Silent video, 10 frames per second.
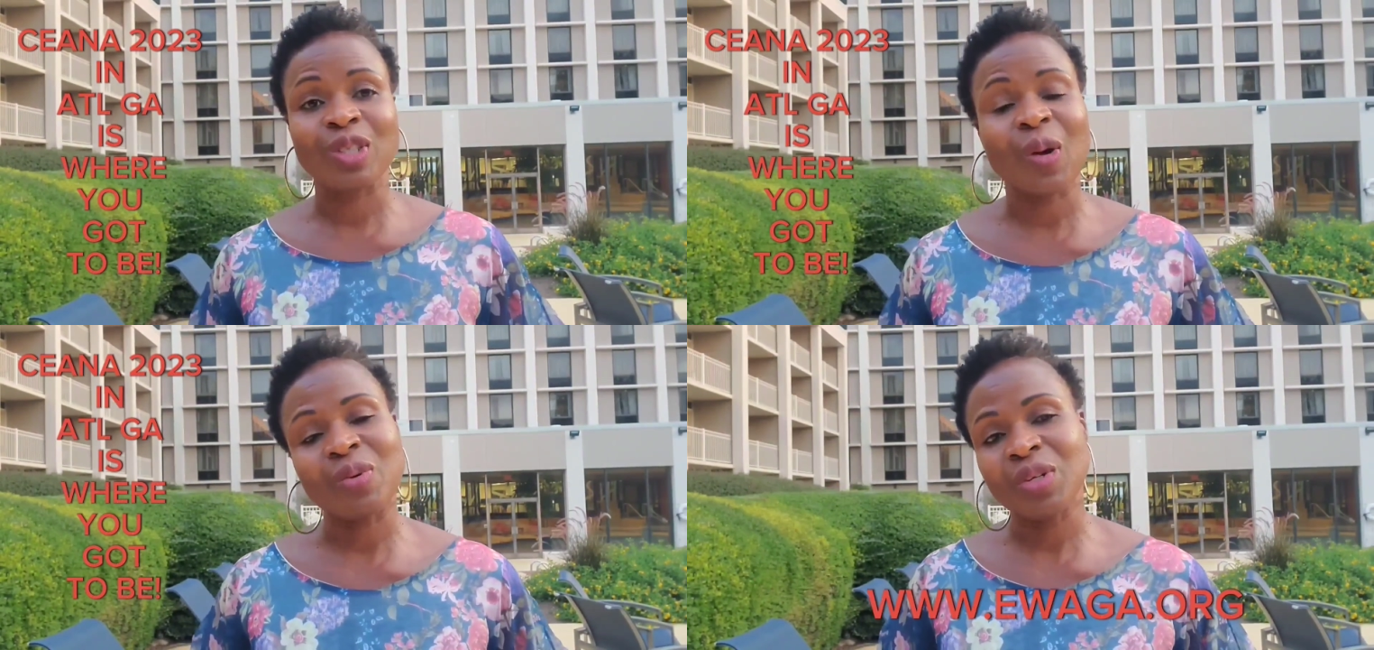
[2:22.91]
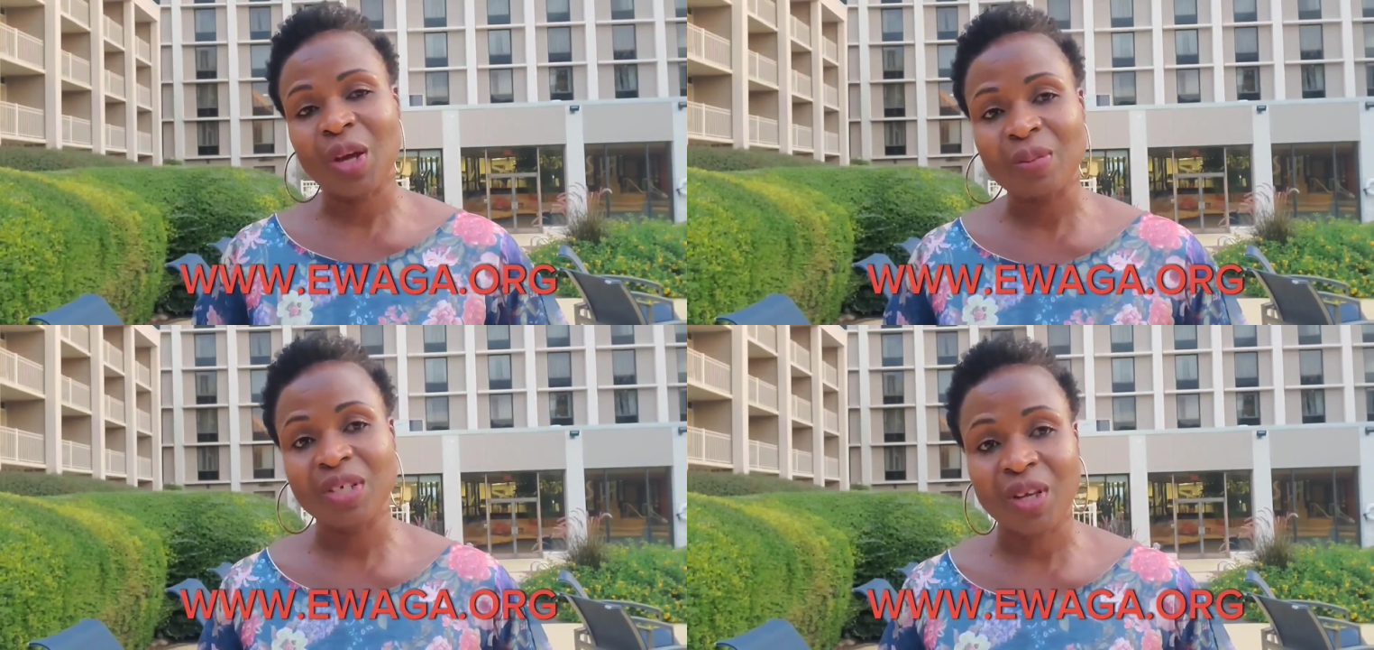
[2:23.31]

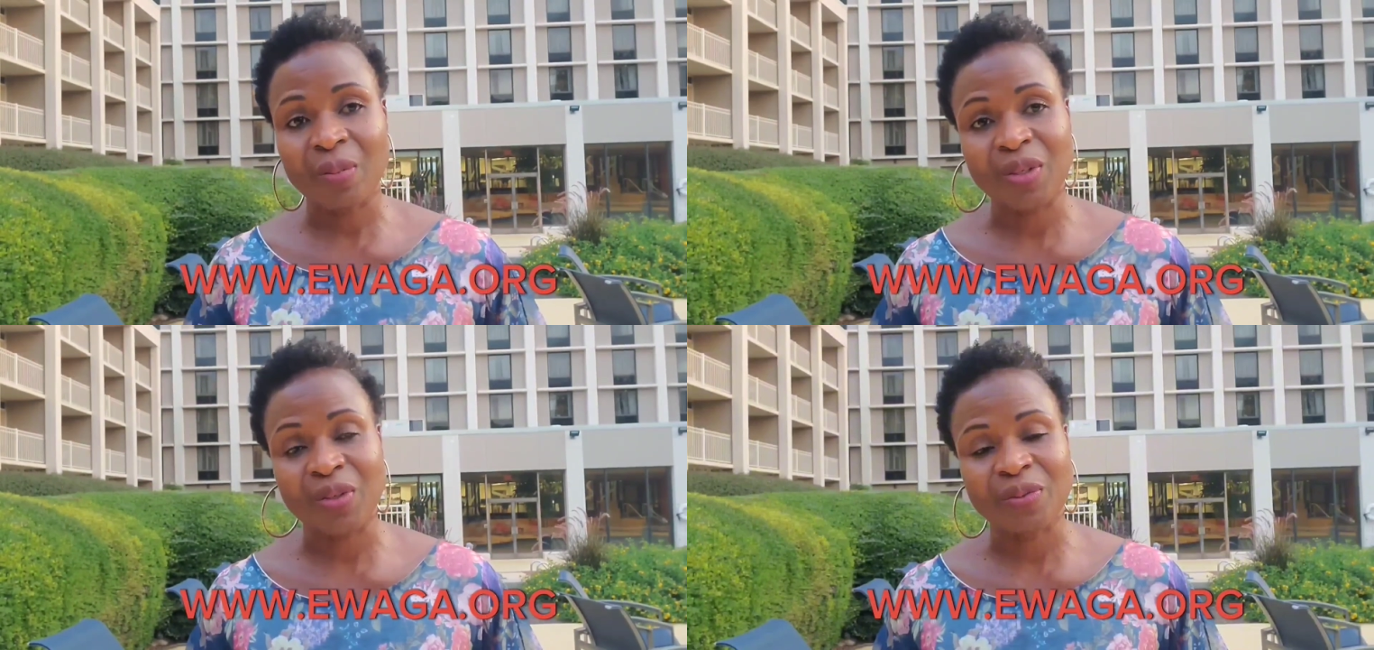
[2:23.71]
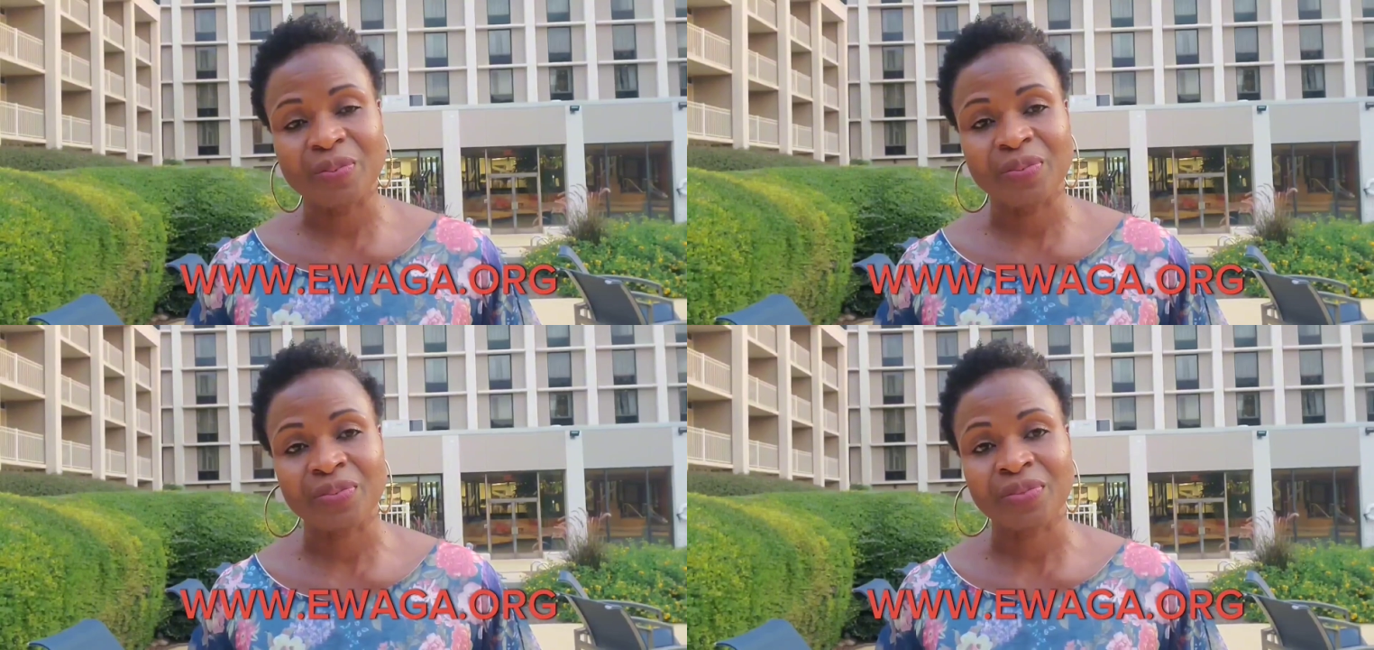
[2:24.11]

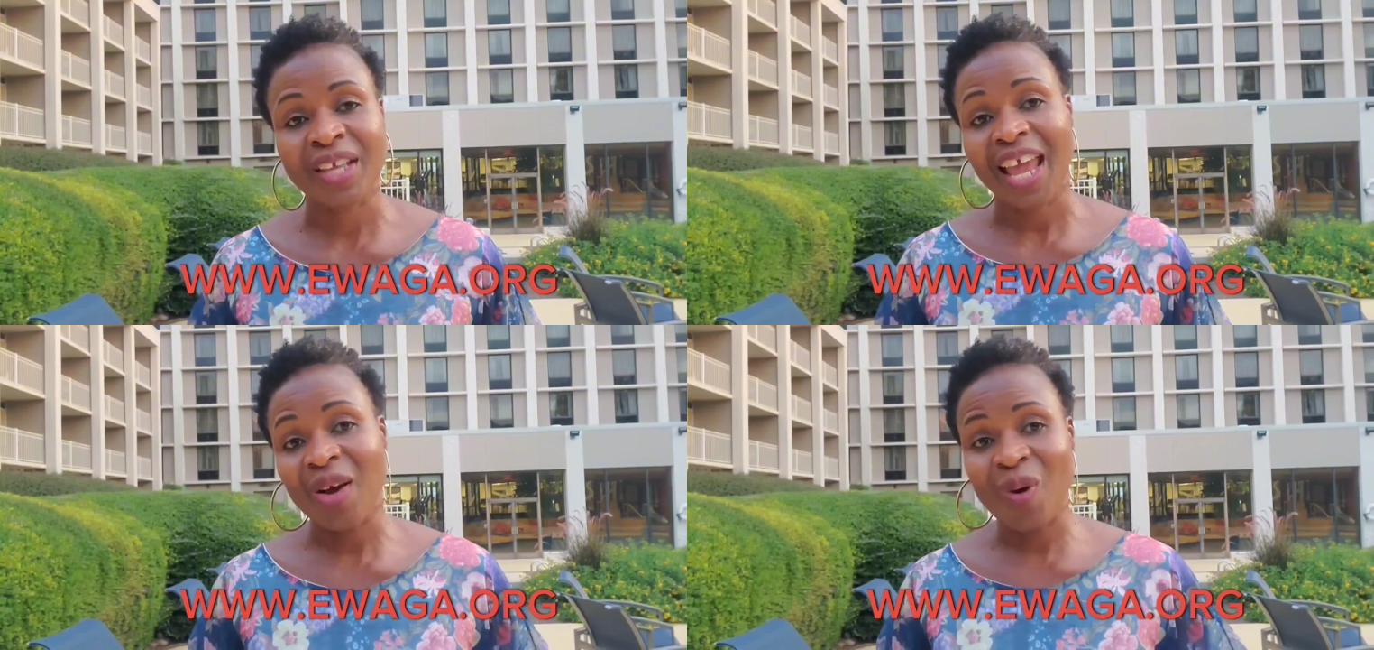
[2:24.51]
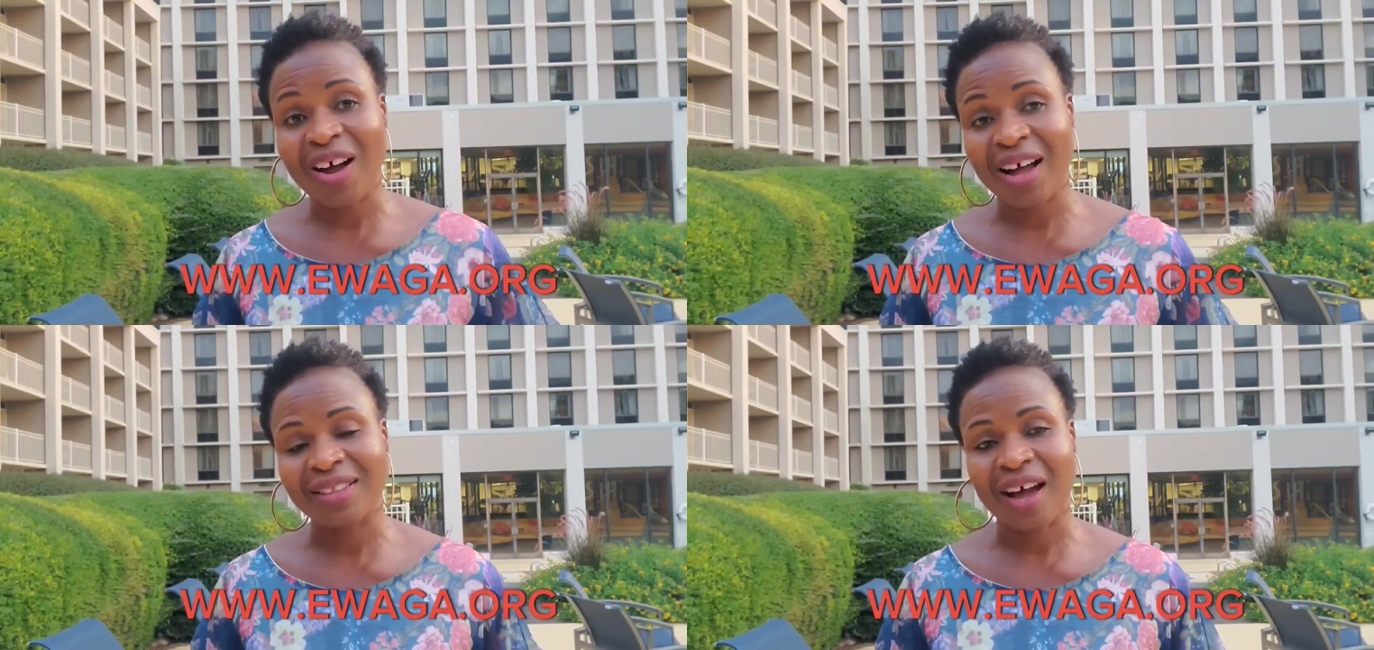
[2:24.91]

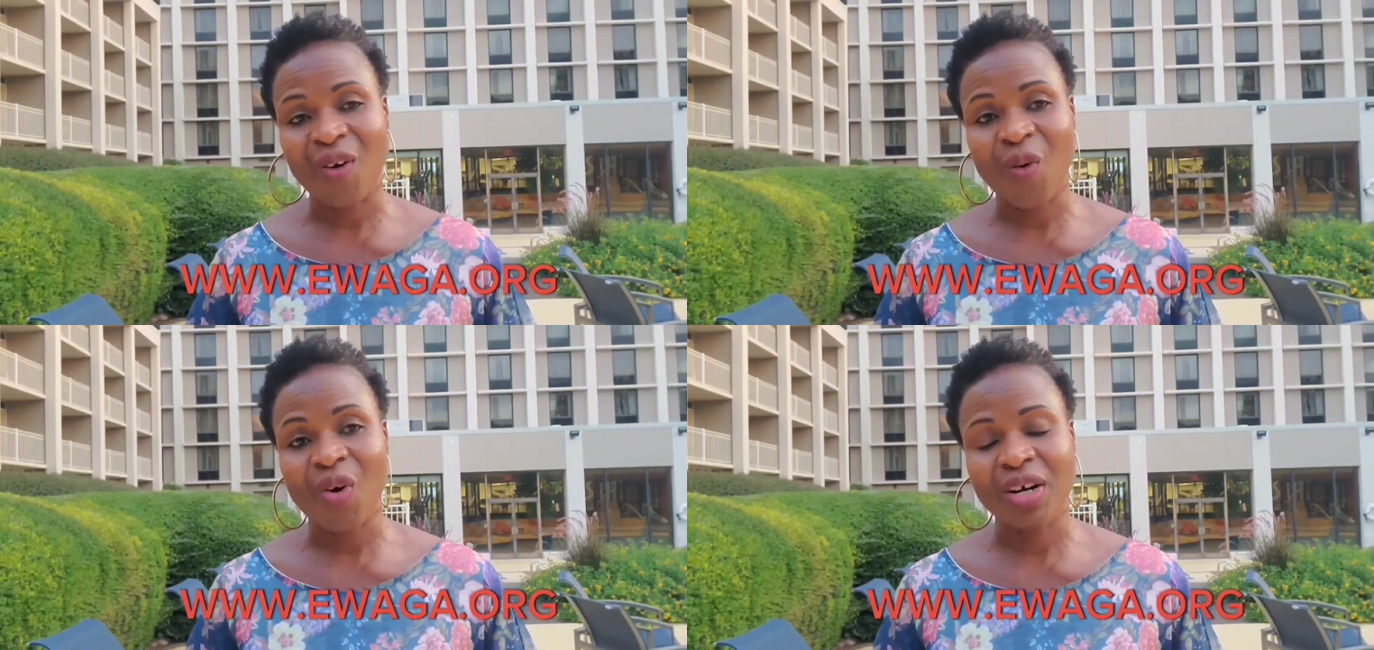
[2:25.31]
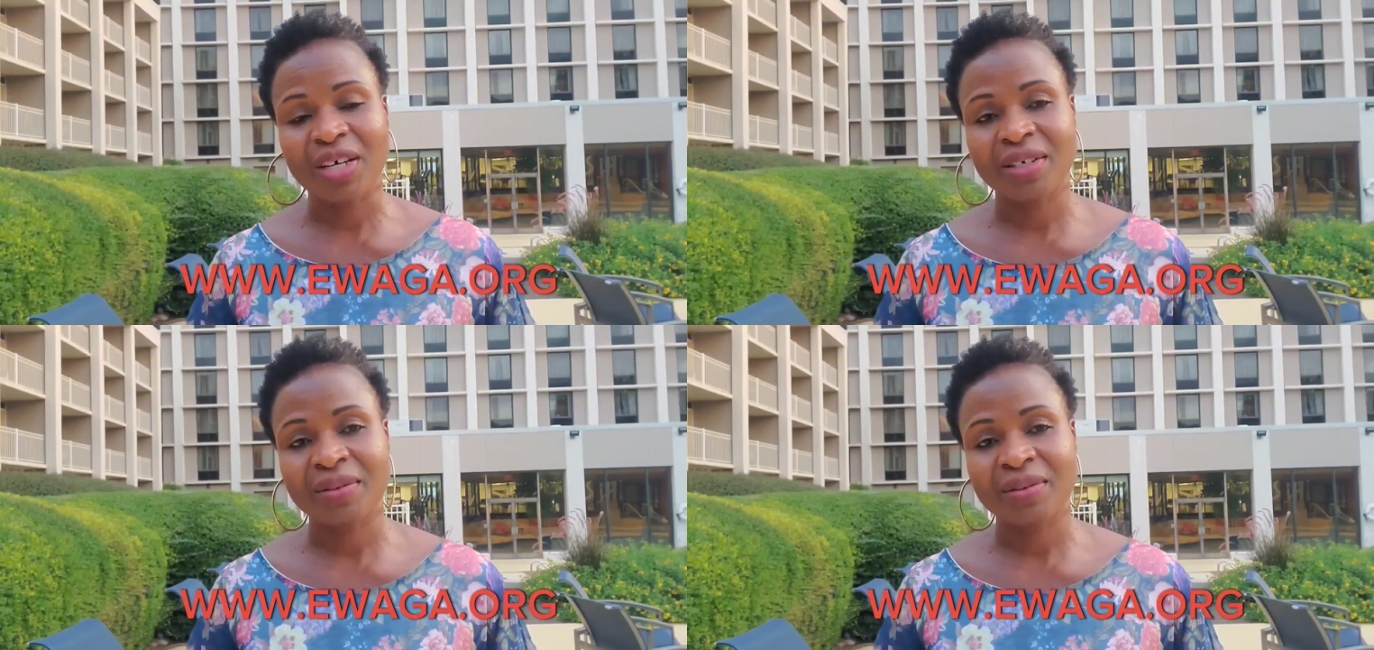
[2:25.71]
www.ewaga.org.